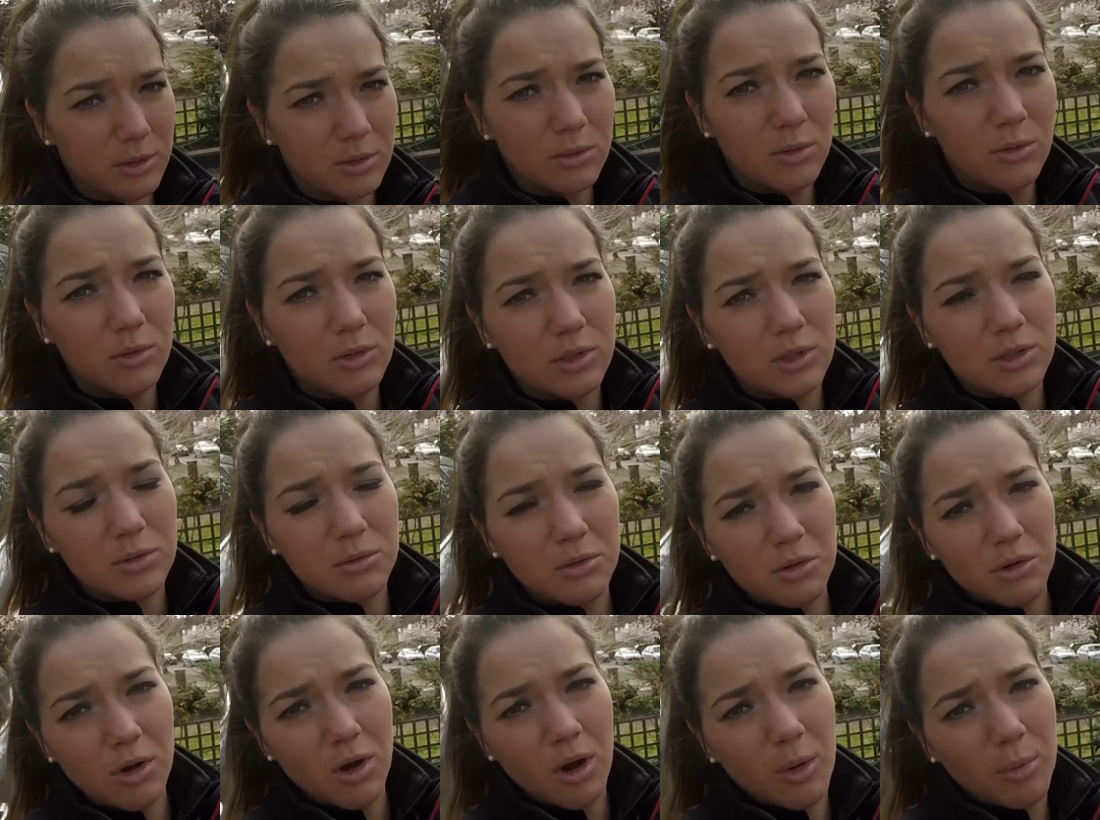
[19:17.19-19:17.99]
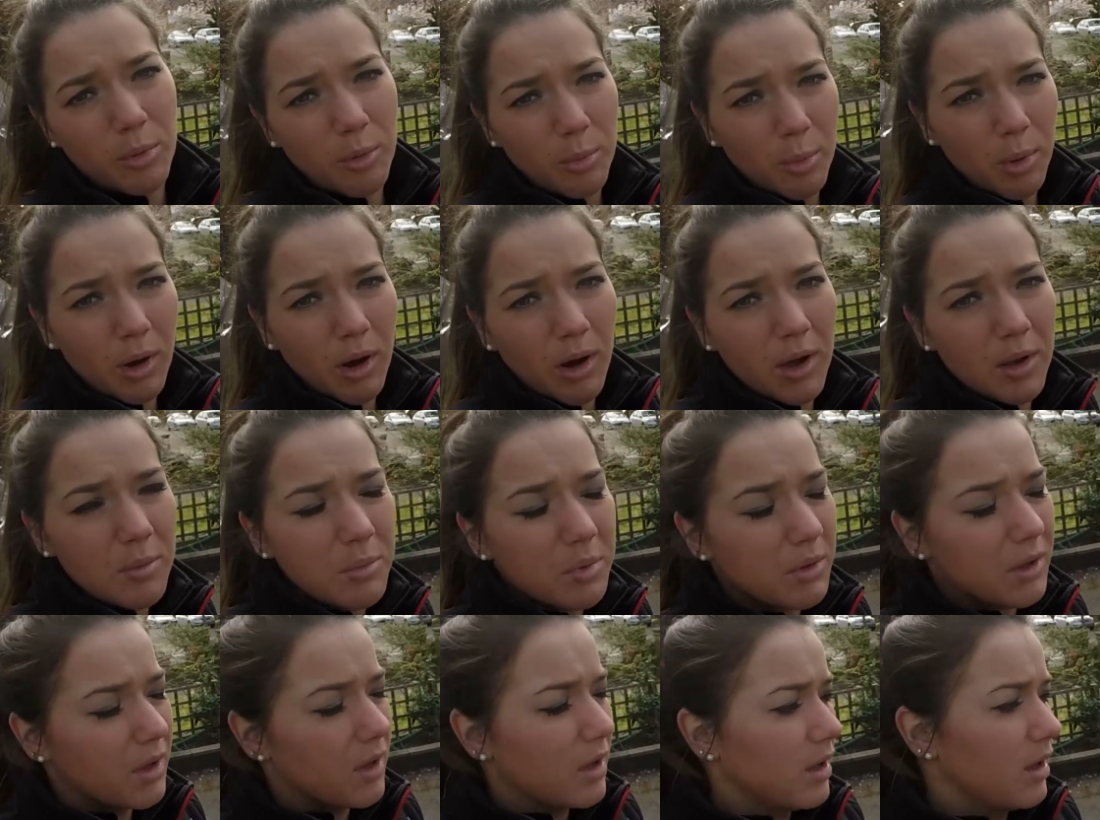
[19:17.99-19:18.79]
going to order some new copper pipe
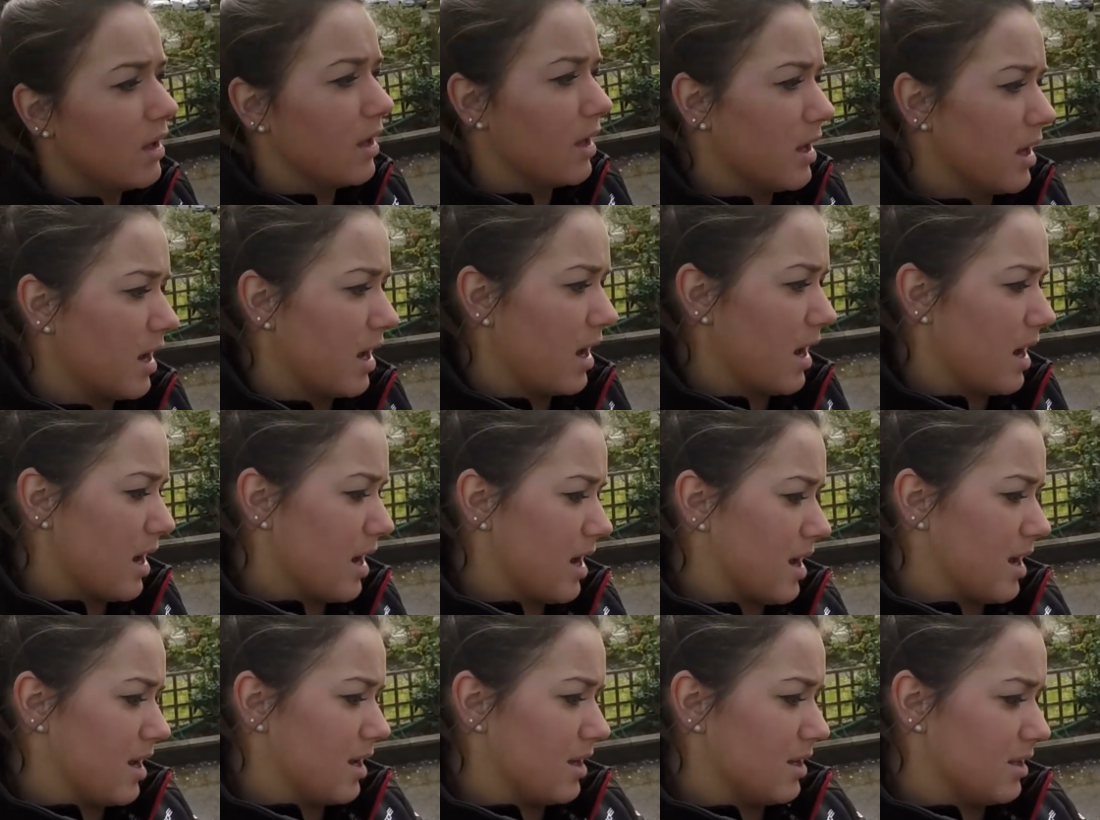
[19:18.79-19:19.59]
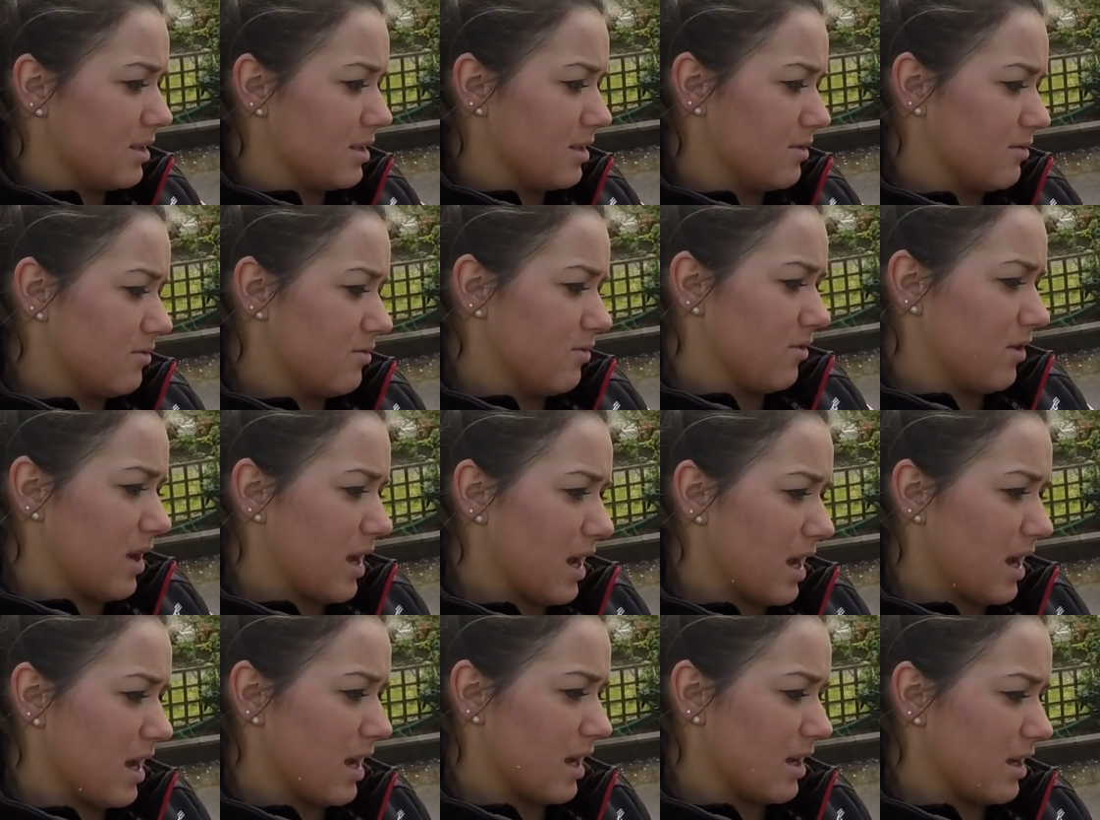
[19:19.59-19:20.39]
and some
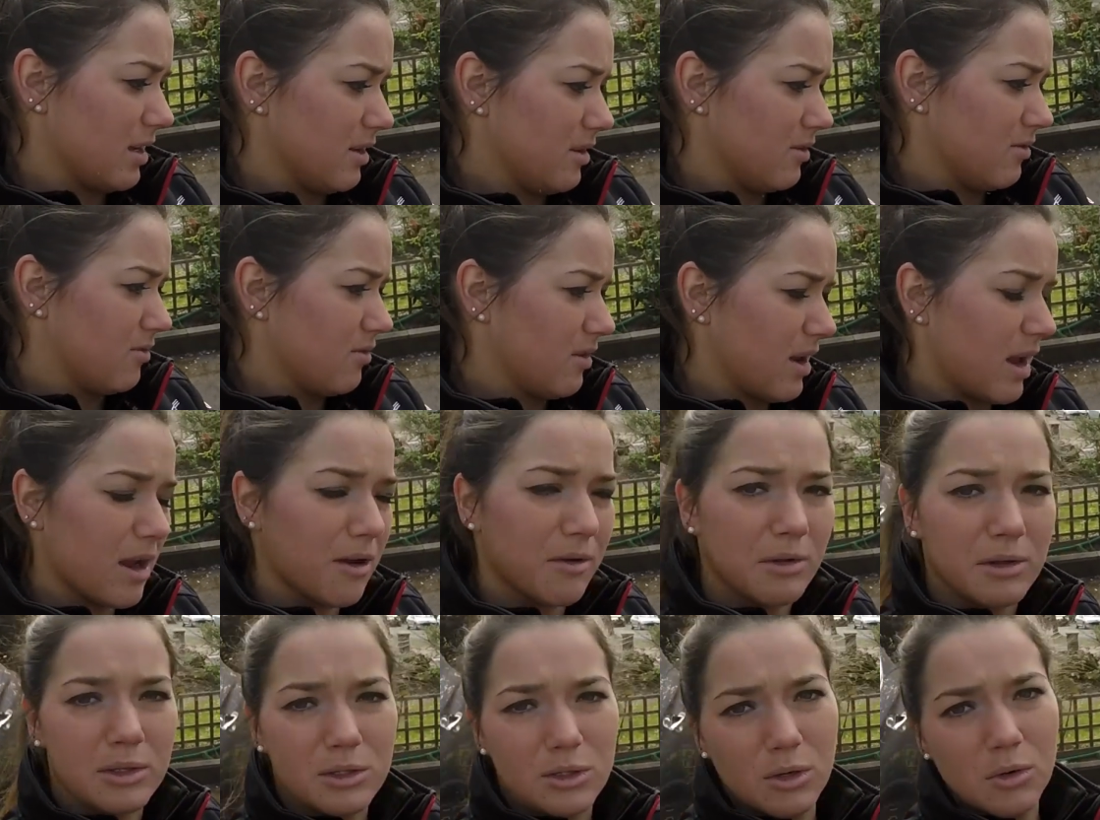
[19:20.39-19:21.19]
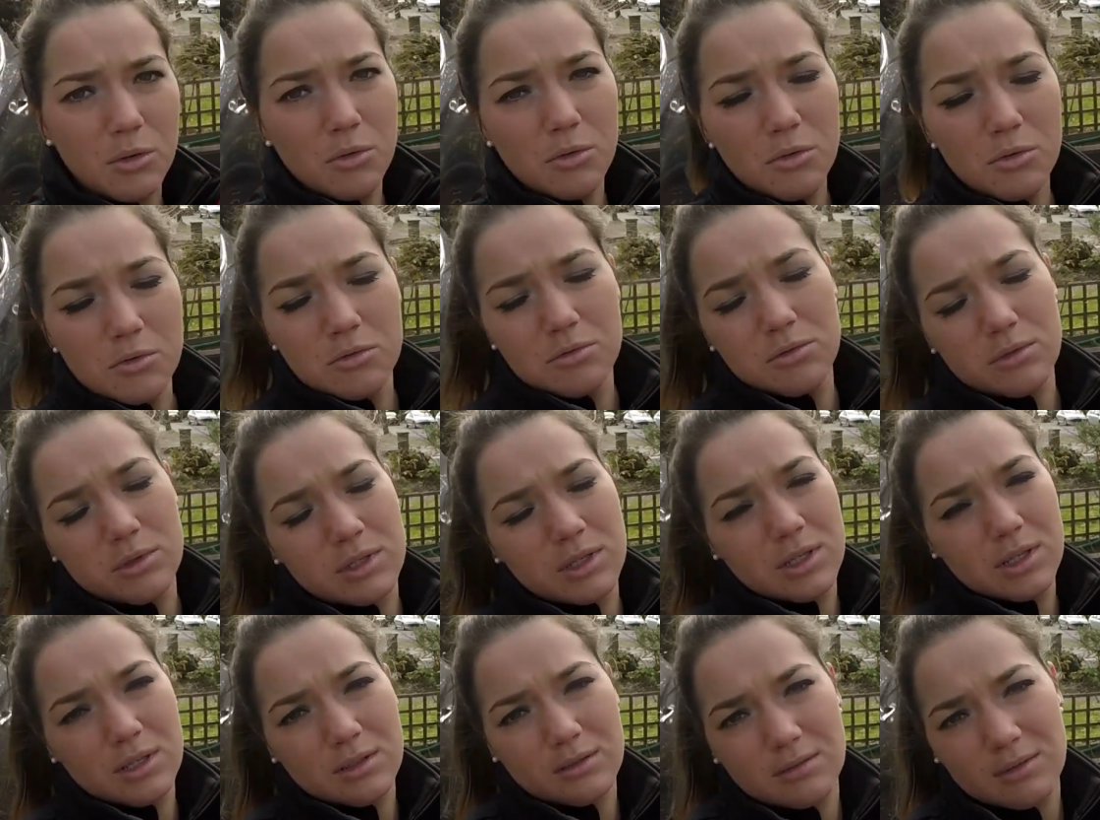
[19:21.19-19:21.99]
flare flaring tools
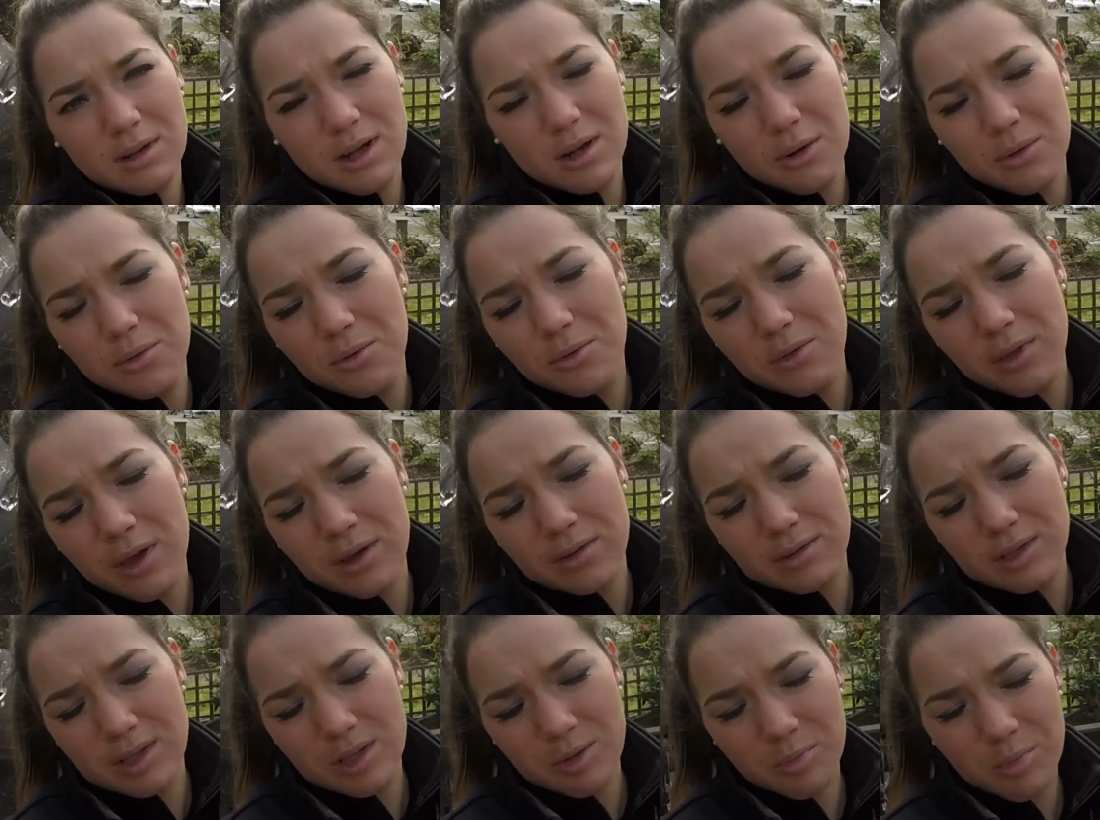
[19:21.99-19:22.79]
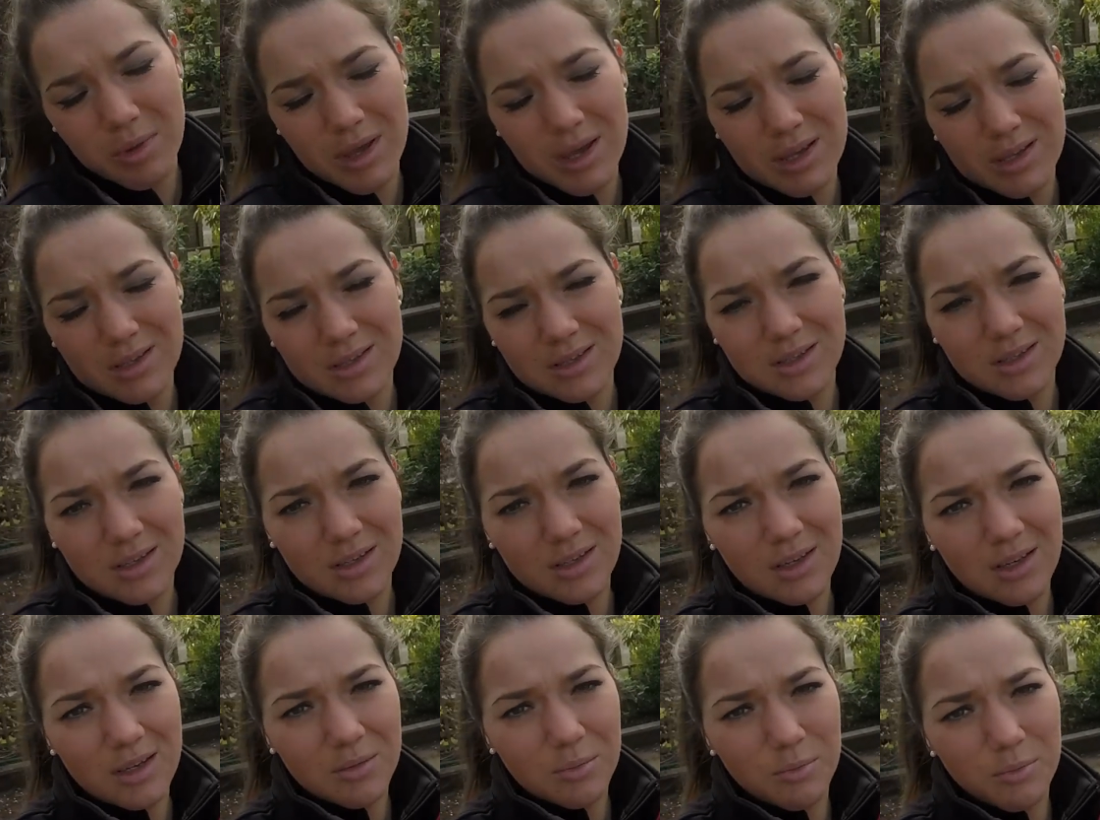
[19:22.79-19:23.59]
and all those other bits
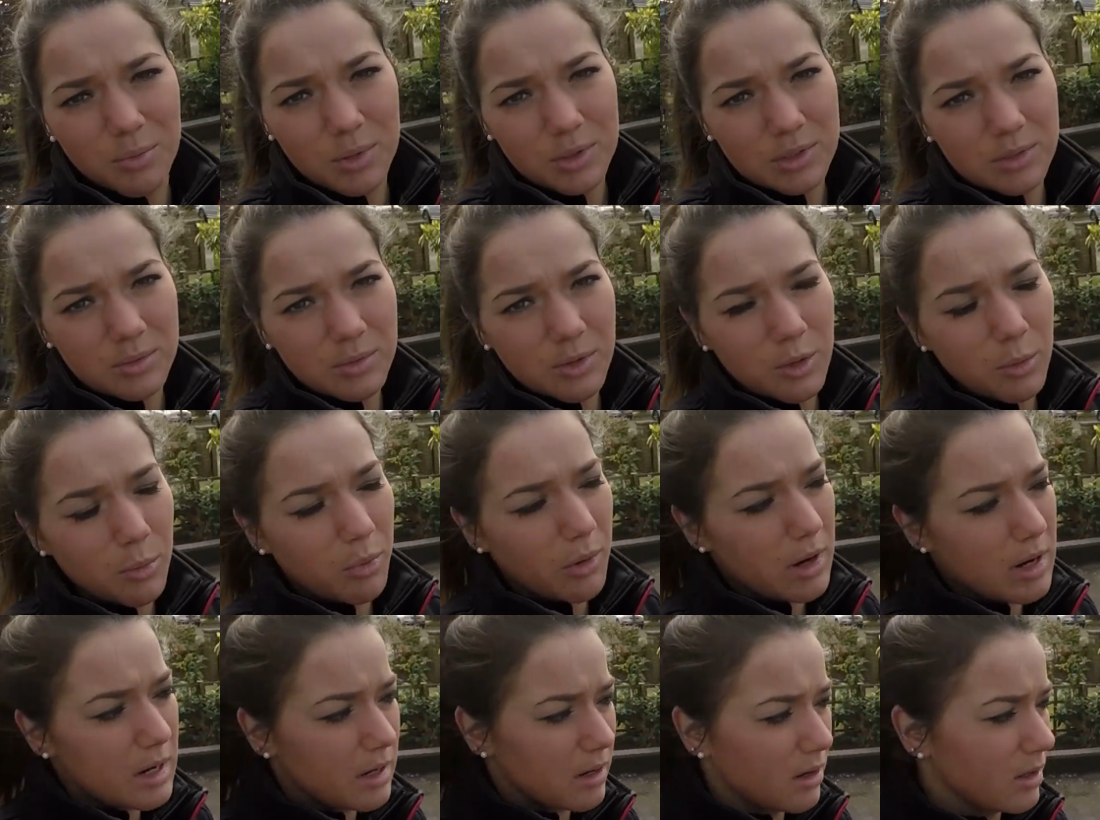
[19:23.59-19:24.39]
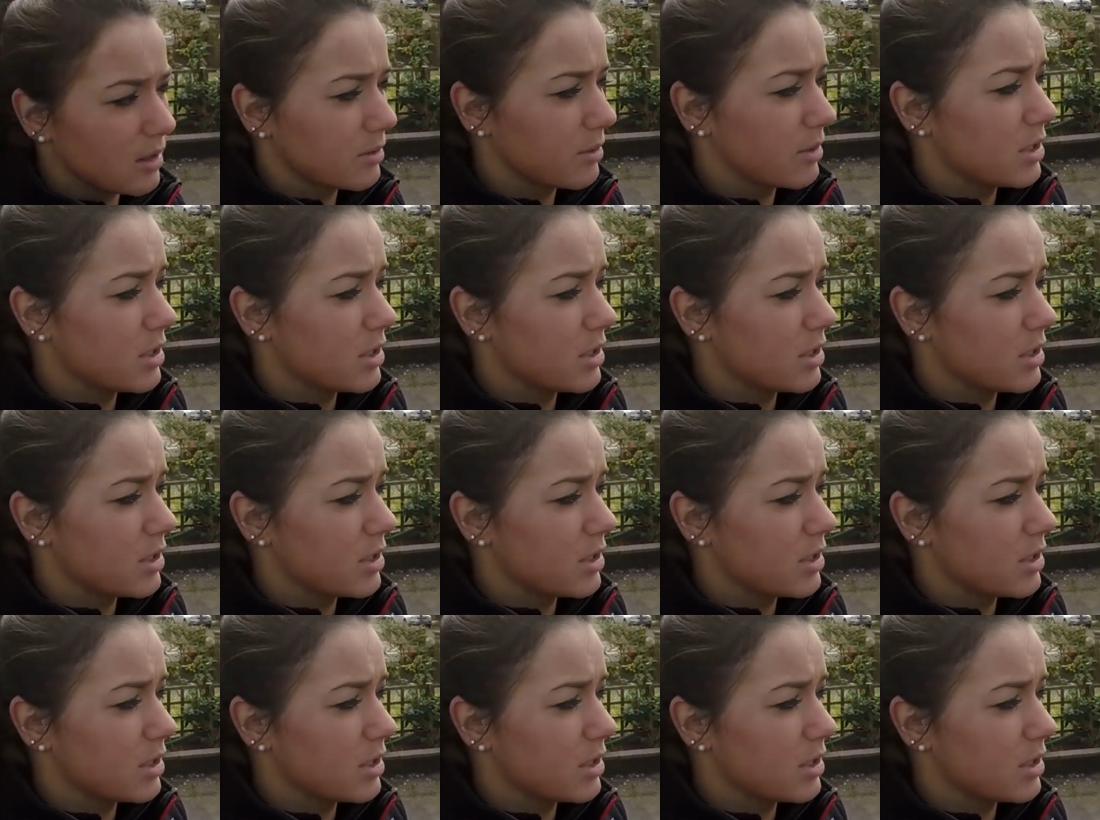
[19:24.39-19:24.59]
to put some new brake lines.